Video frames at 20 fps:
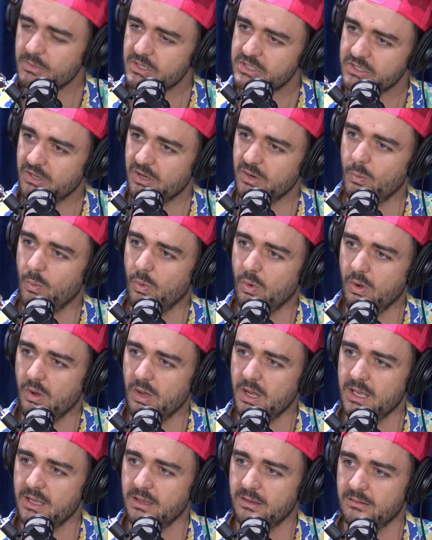I'm just like,
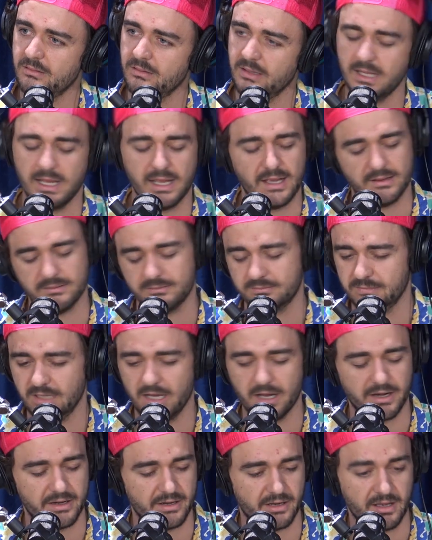why? Yeah,
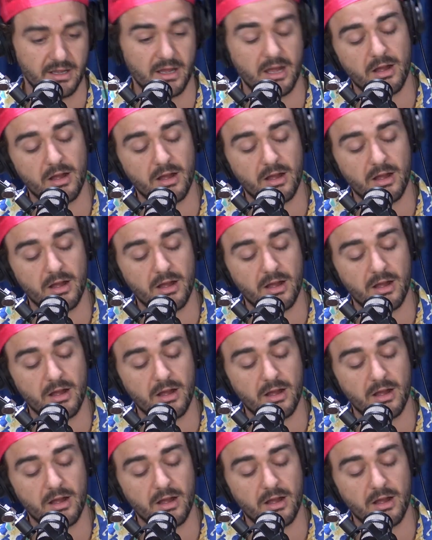I don't know.